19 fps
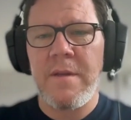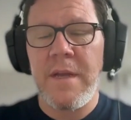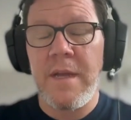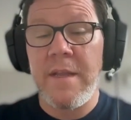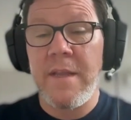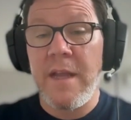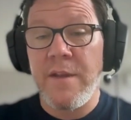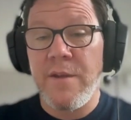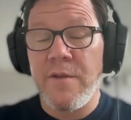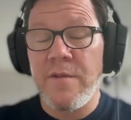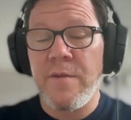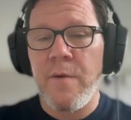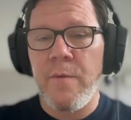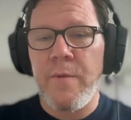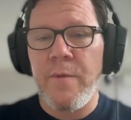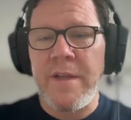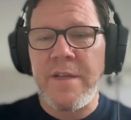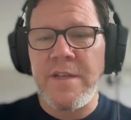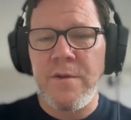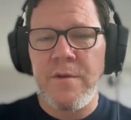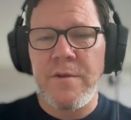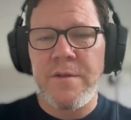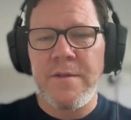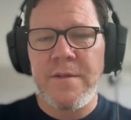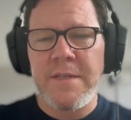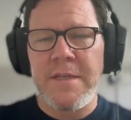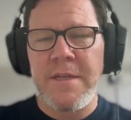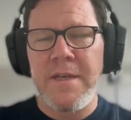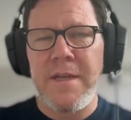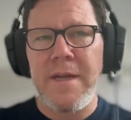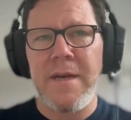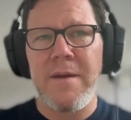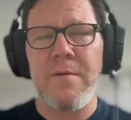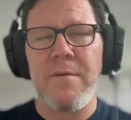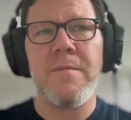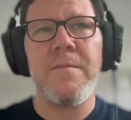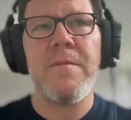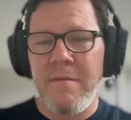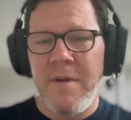and that you already start to see now.